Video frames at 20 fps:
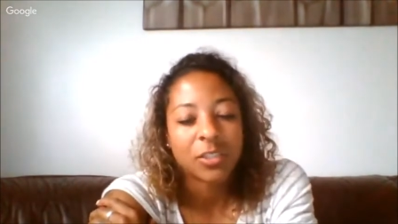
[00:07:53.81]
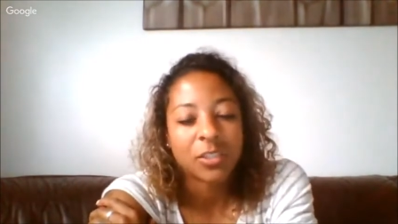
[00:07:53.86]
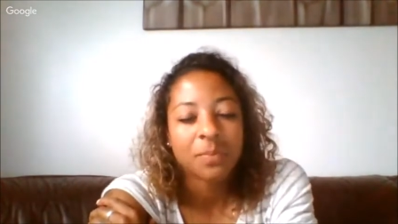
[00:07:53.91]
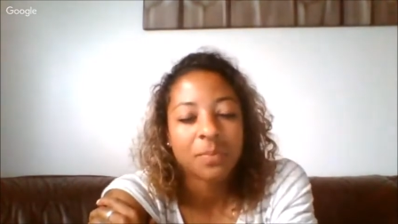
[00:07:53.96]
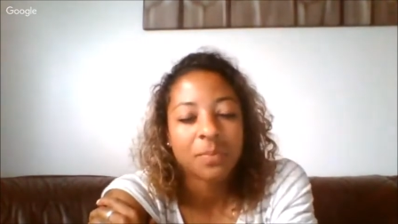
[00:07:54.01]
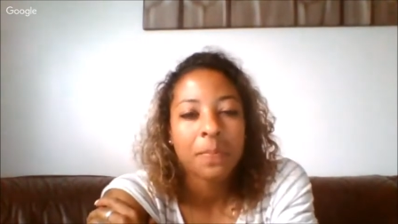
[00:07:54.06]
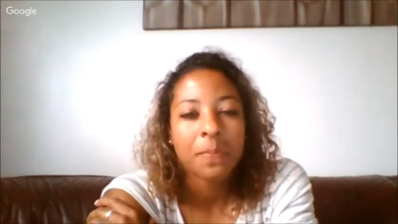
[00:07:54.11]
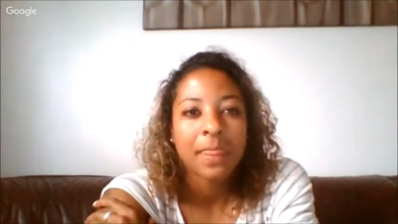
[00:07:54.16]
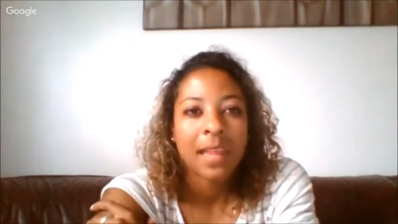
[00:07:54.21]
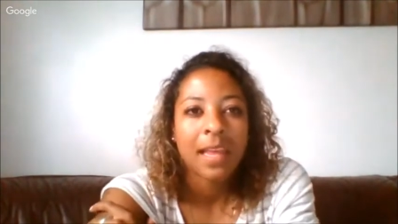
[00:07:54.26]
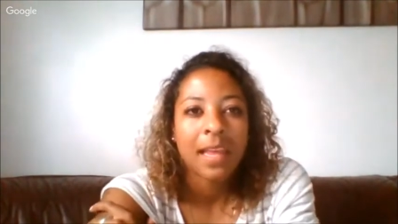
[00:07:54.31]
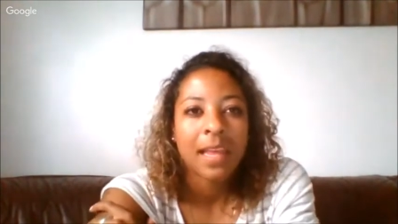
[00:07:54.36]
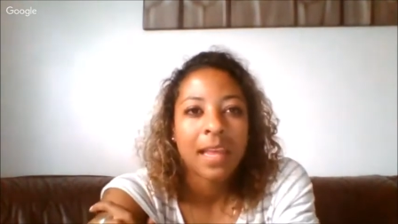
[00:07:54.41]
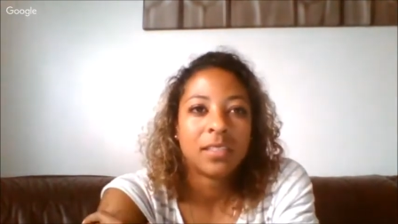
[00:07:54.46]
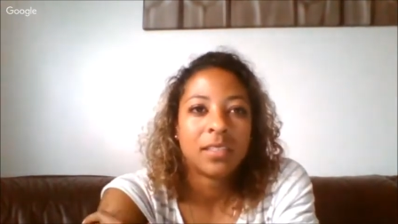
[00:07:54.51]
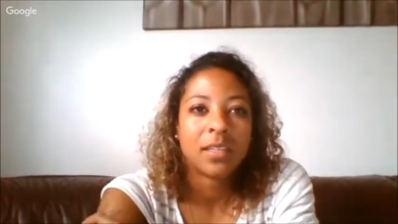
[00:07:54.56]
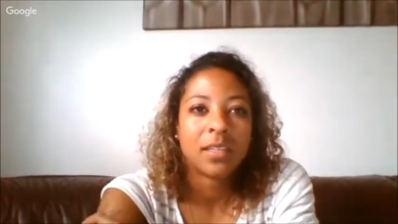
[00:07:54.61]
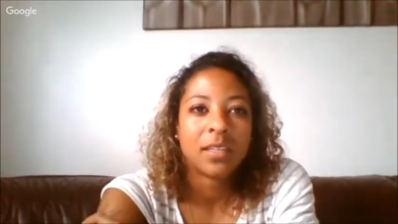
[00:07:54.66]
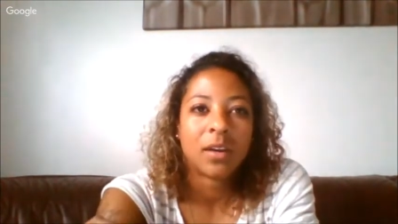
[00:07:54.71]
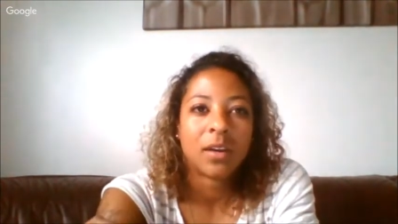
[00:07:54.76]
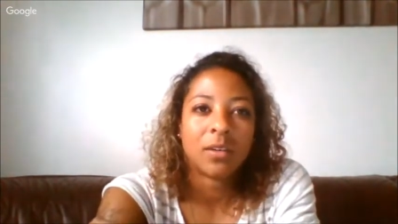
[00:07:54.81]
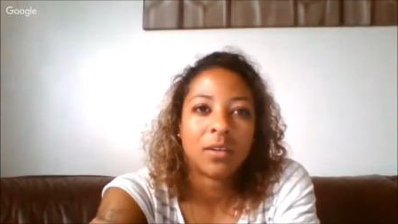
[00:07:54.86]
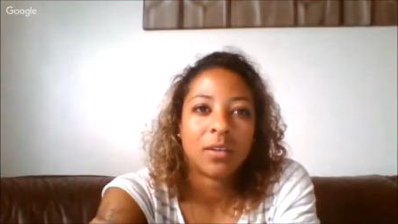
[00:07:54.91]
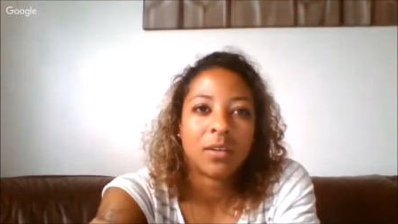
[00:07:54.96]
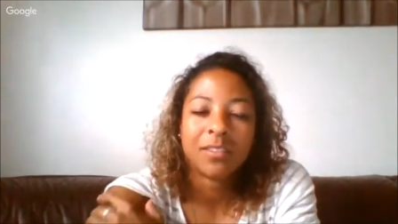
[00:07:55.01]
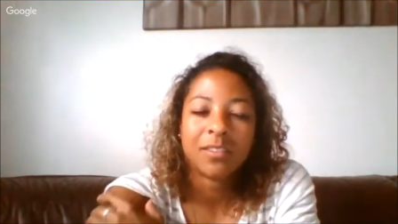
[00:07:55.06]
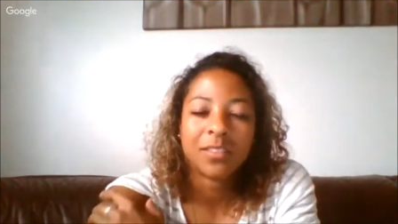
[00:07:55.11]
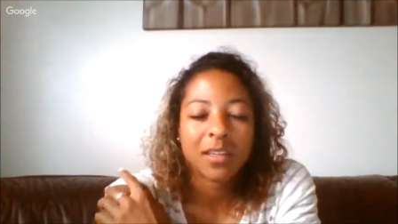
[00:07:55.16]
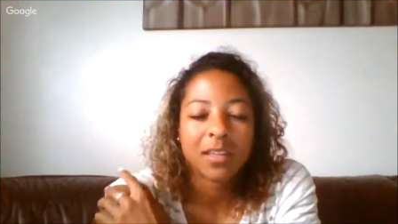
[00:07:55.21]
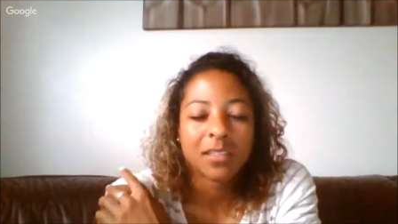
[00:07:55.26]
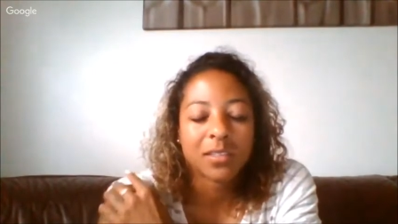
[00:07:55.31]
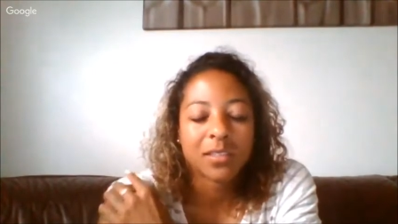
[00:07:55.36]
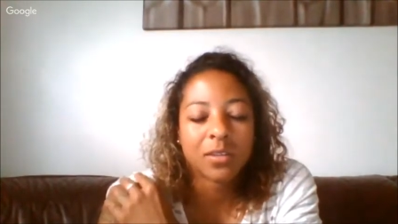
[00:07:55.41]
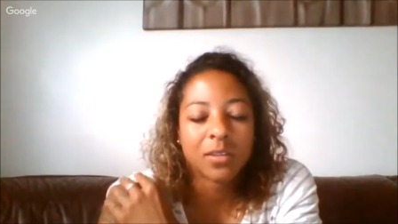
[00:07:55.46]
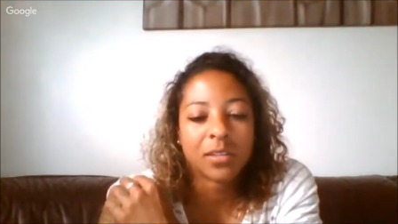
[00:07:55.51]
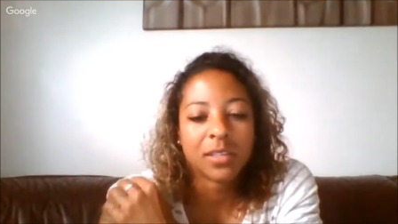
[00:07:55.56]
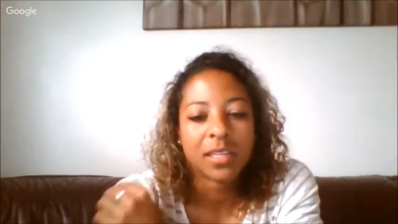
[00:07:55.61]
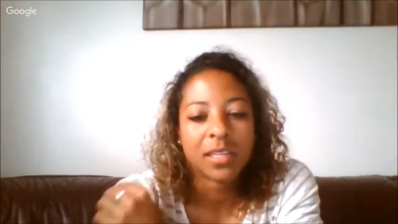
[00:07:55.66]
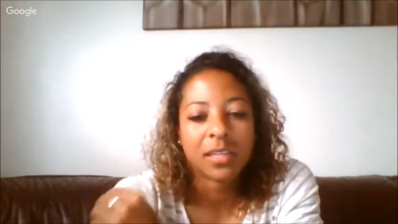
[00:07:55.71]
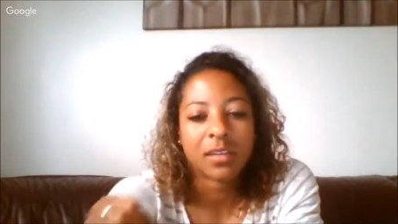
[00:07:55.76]
So, and it was also a
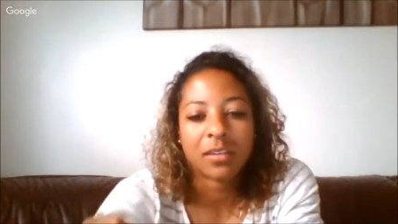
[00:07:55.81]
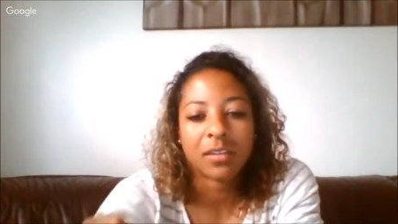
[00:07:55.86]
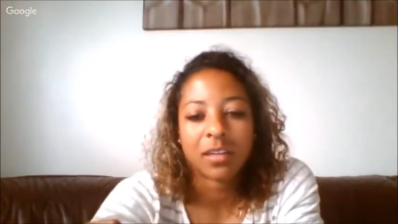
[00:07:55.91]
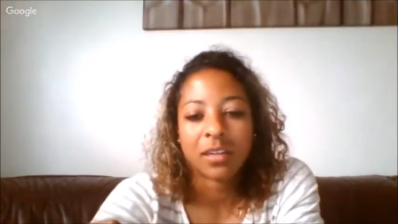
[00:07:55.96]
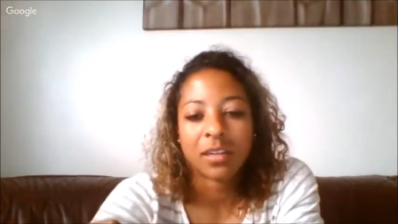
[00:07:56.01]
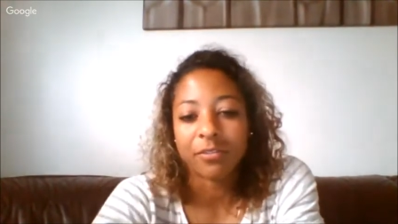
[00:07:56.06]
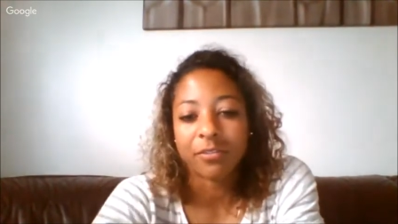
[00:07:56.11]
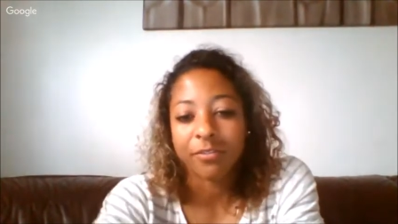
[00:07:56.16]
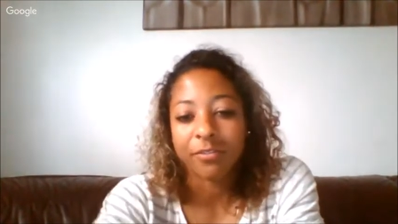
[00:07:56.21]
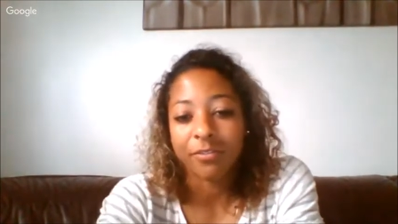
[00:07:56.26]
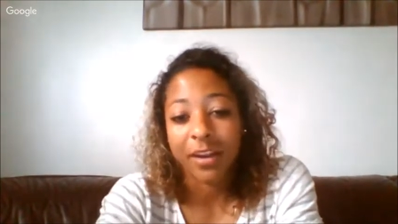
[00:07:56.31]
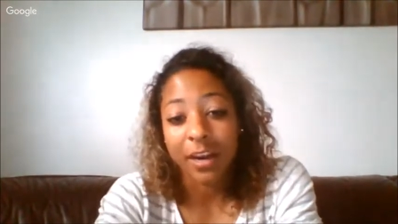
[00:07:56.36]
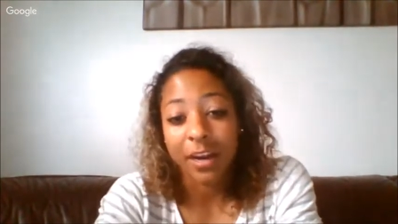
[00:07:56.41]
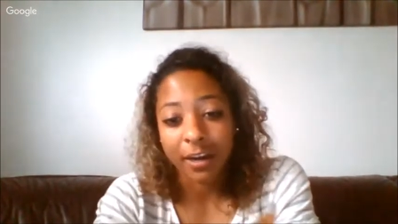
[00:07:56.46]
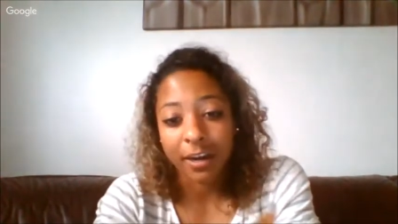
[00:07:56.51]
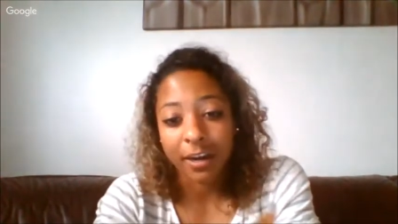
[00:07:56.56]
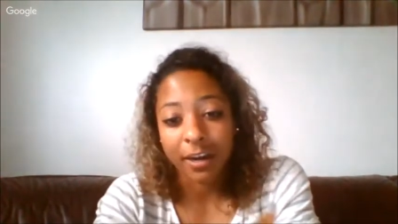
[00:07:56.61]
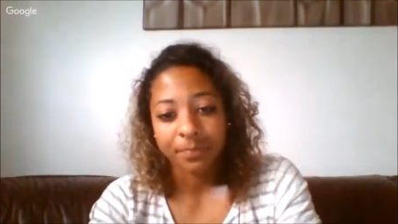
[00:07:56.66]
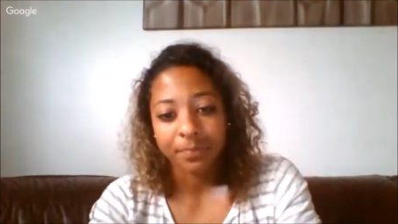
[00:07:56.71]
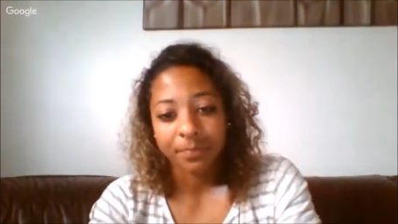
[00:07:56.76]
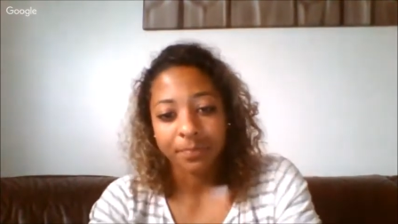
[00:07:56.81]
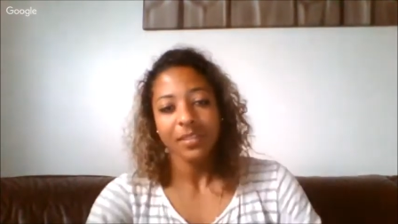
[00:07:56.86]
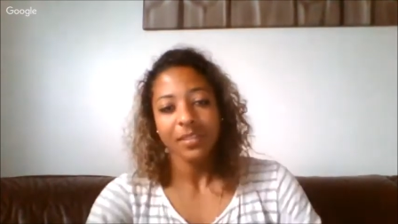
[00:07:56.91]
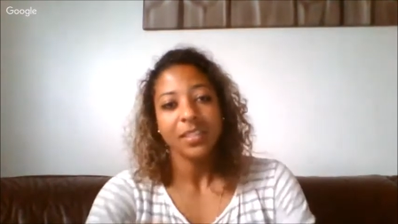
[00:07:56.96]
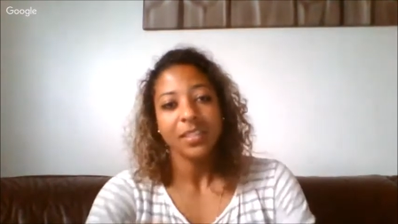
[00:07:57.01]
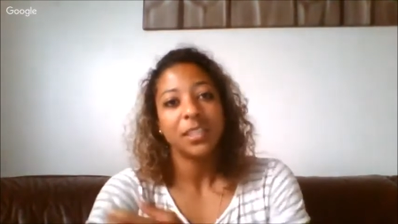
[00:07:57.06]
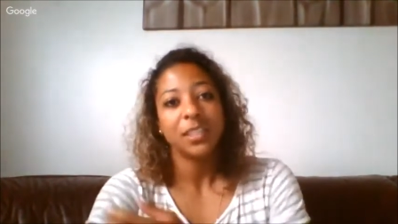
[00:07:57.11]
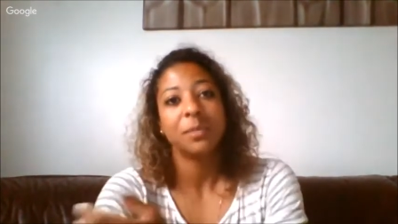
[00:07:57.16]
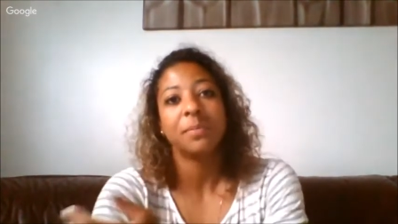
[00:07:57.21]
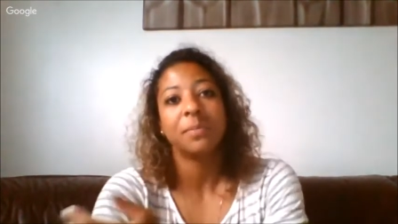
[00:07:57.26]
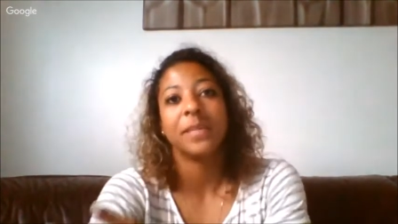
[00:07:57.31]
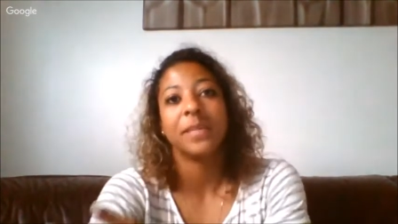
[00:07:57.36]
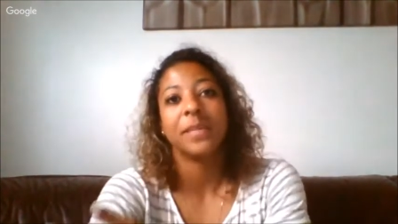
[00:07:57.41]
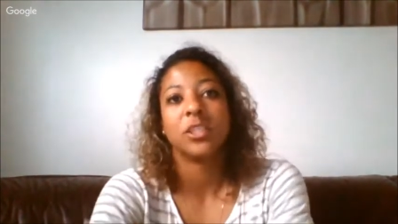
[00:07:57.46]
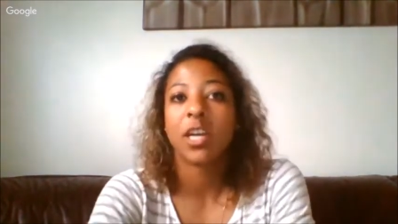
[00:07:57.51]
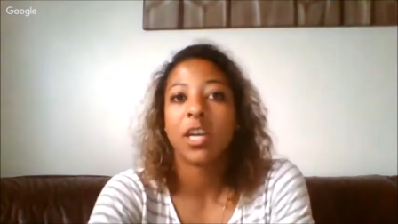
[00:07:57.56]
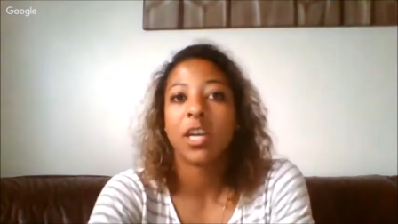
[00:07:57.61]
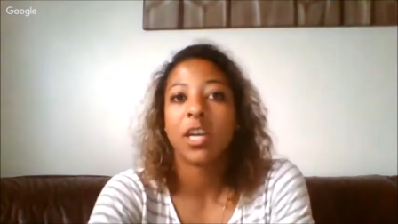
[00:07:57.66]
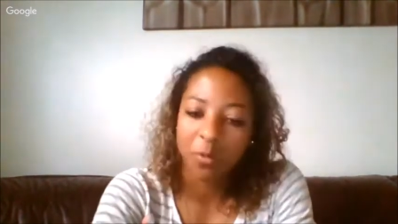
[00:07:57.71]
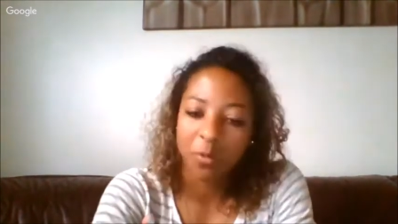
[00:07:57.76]
little unfair to be
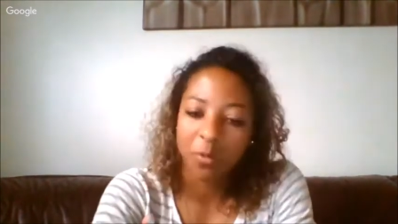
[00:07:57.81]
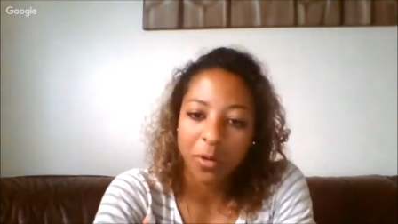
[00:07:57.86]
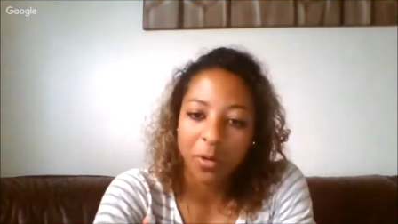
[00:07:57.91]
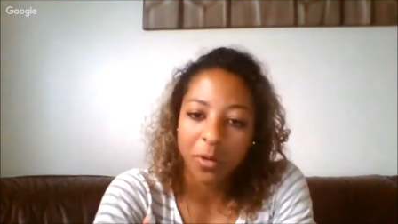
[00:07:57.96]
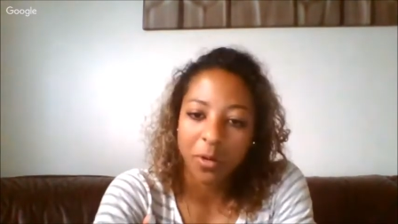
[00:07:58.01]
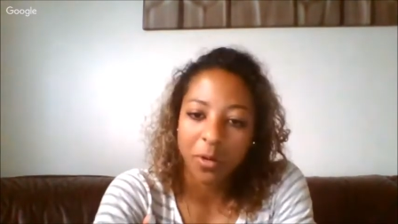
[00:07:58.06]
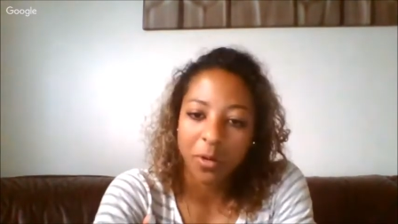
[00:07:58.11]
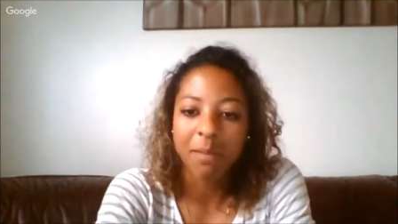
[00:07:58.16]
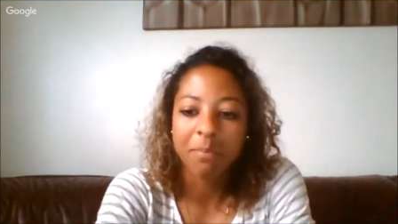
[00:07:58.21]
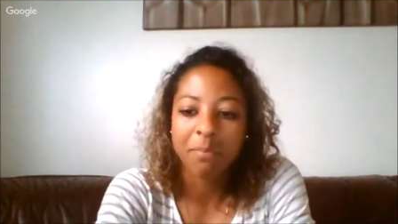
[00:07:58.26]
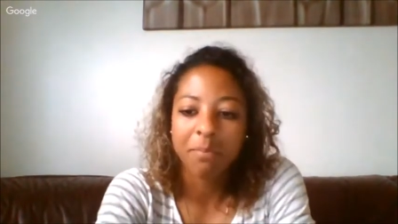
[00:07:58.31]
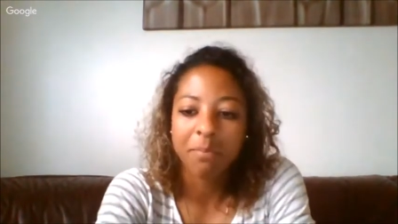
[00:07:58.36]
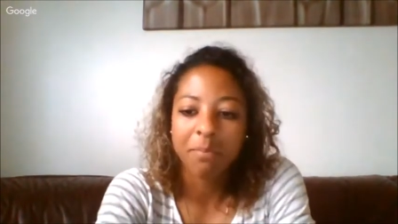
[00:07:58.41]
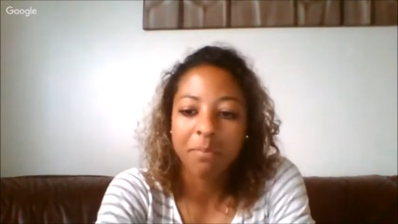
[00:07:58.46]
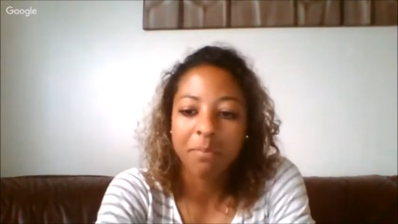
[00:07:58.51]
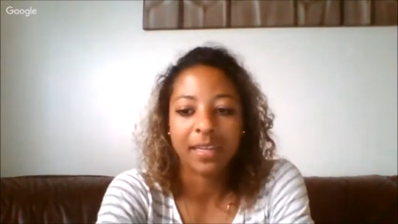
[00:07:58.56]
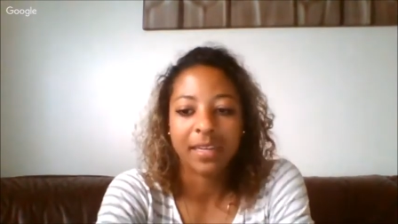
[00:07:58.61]
judged off of one game, but